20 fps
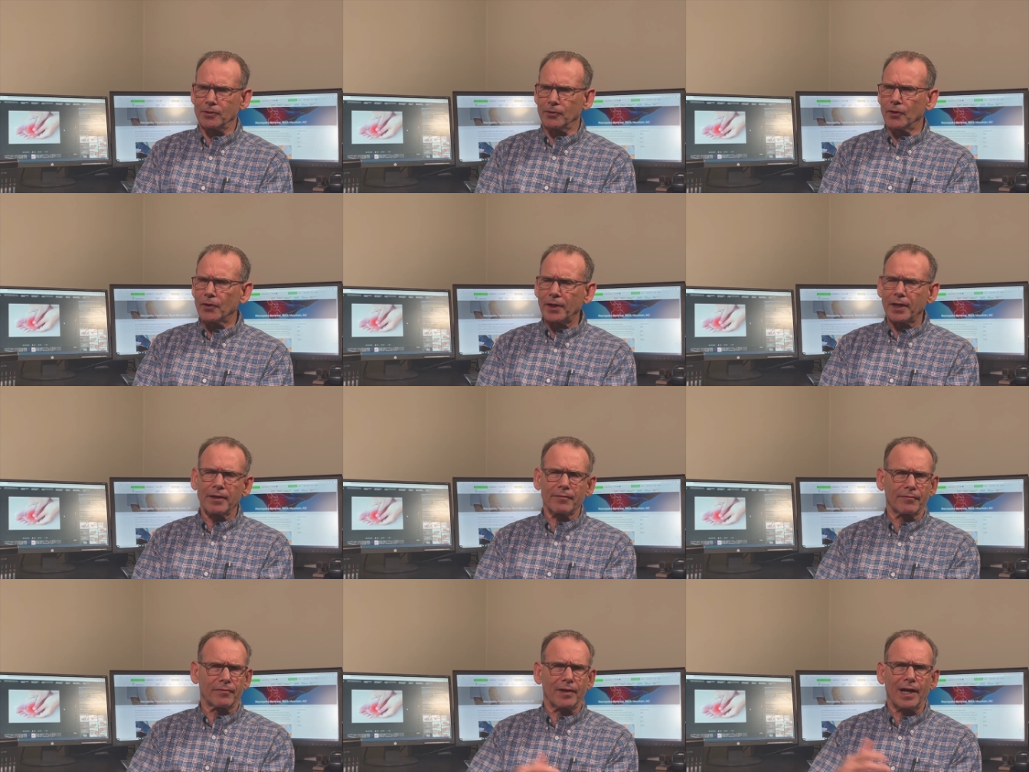
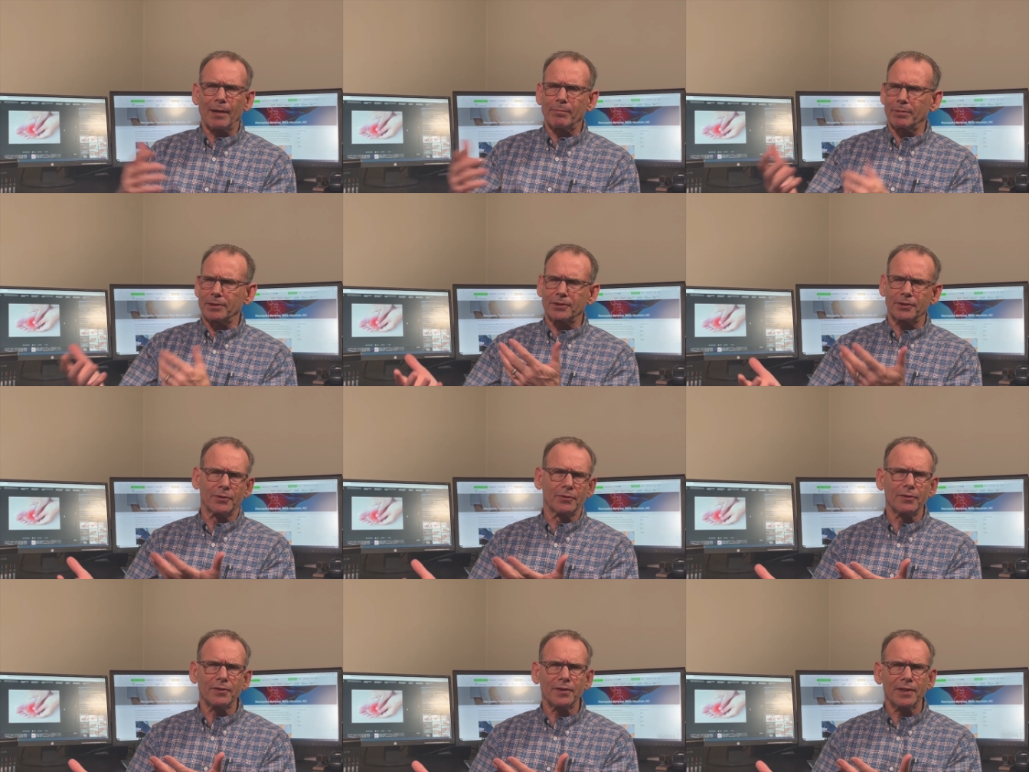looking for
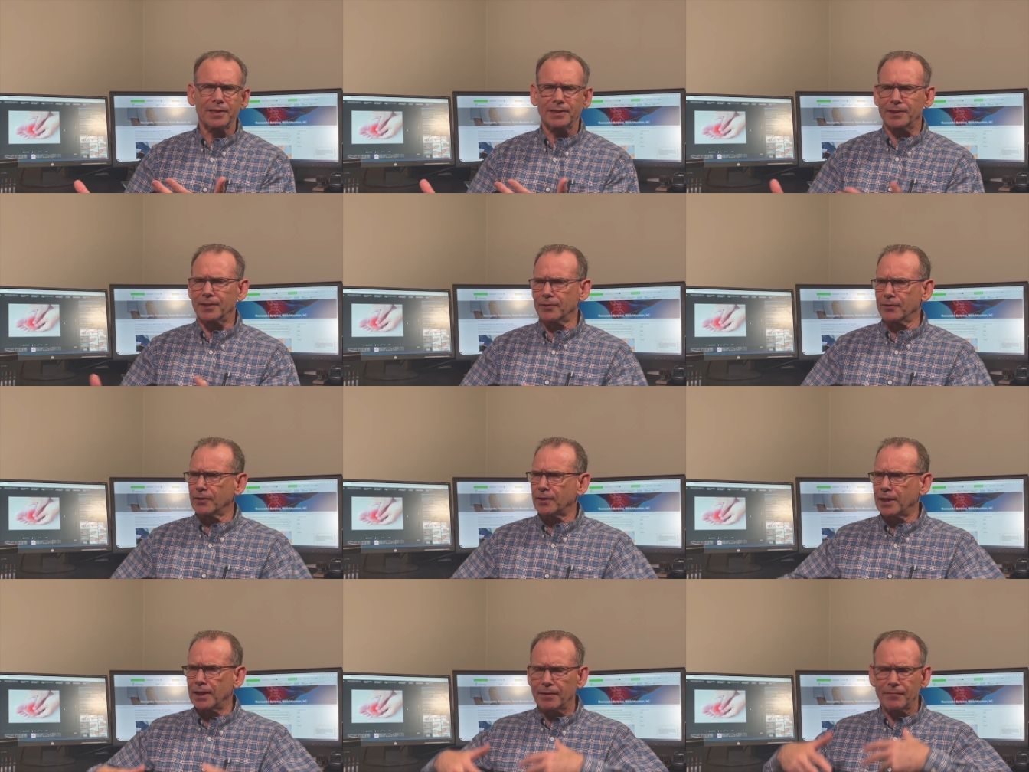opportunities and
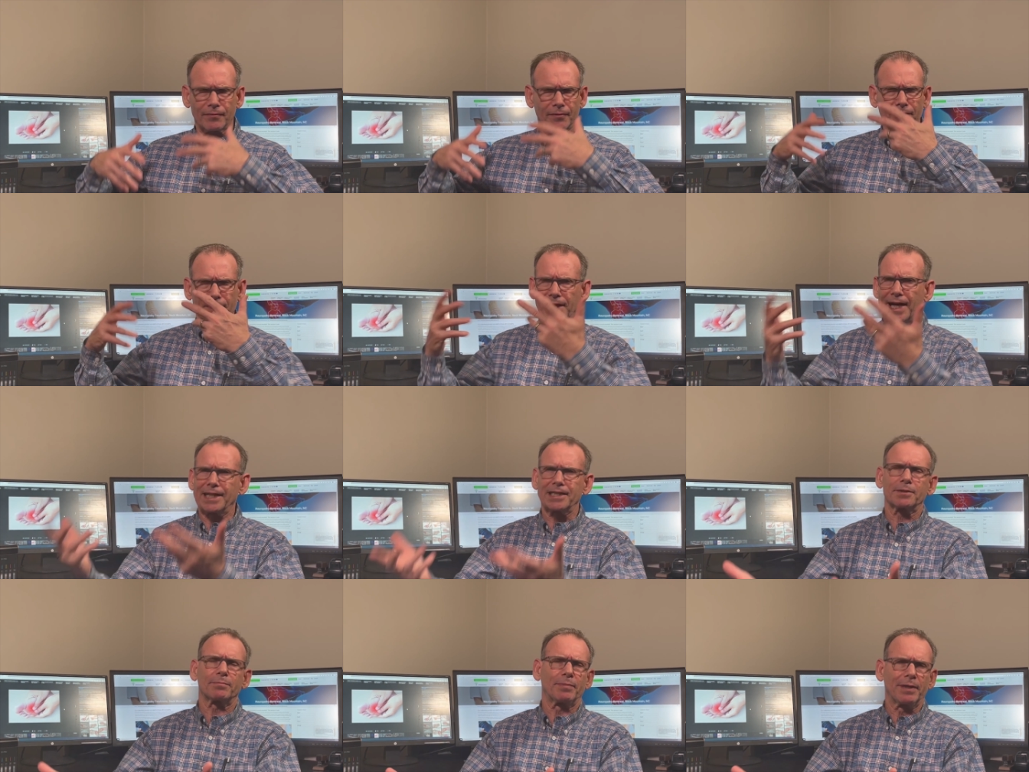looking for
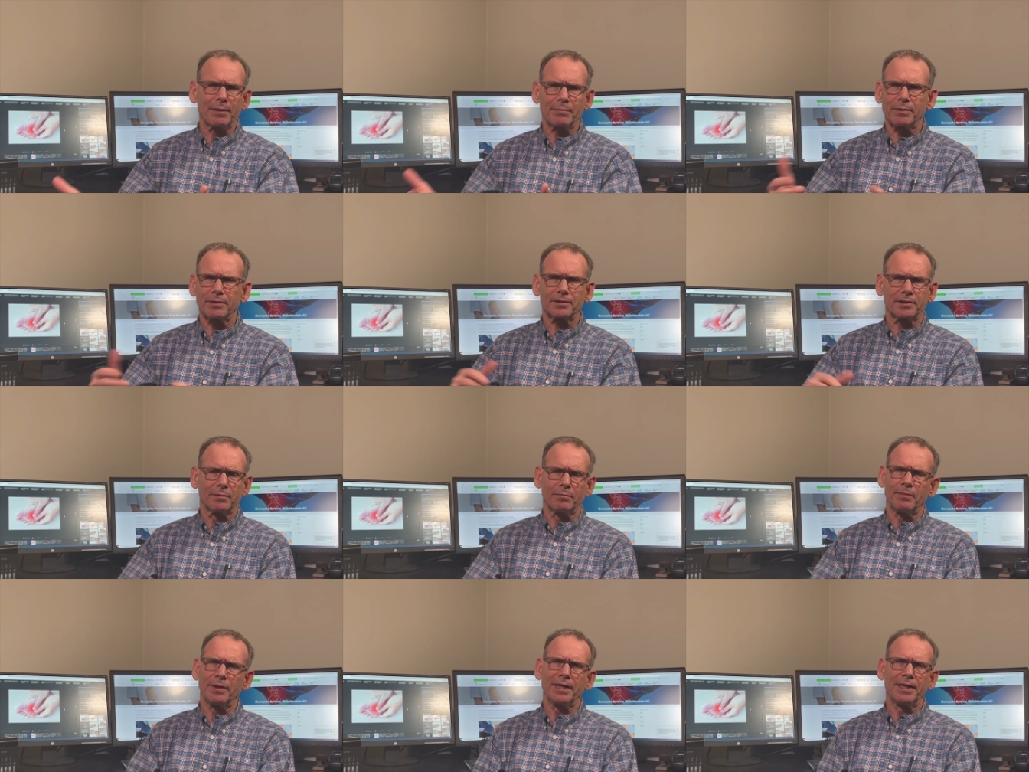nice people
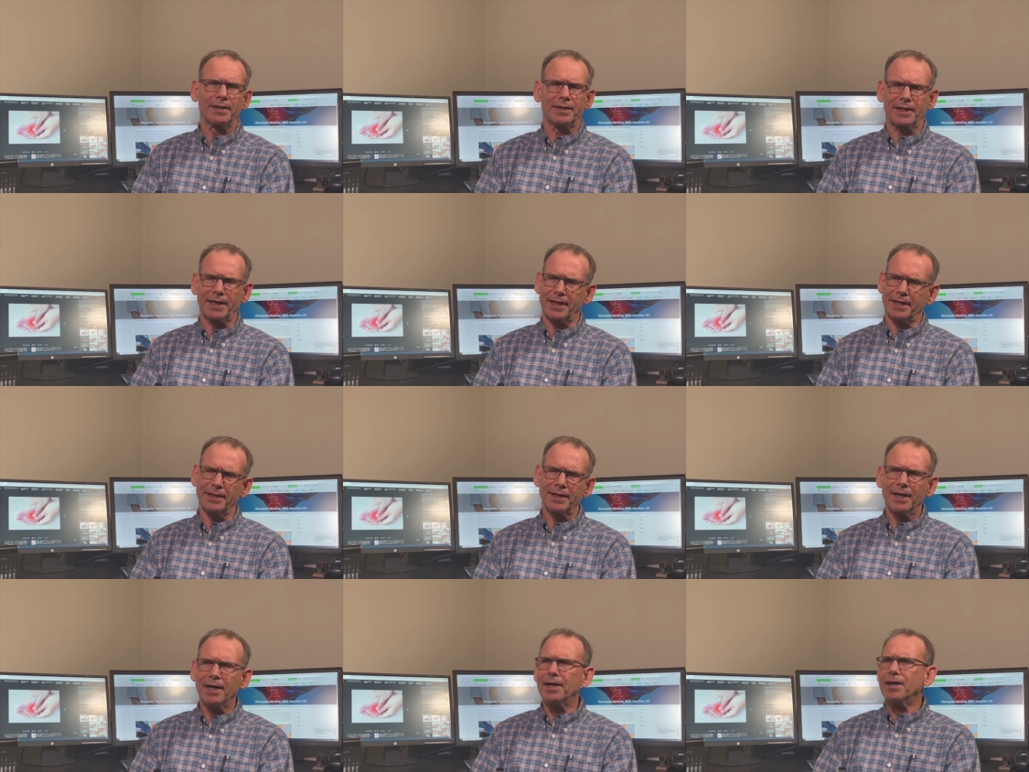to meet,
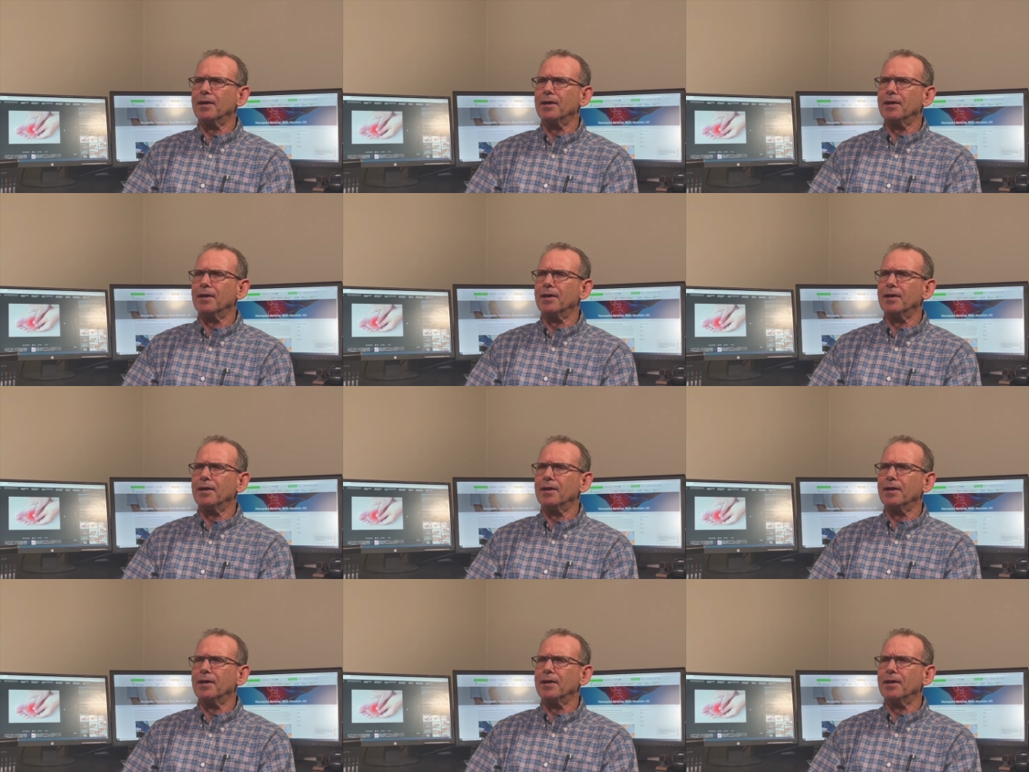they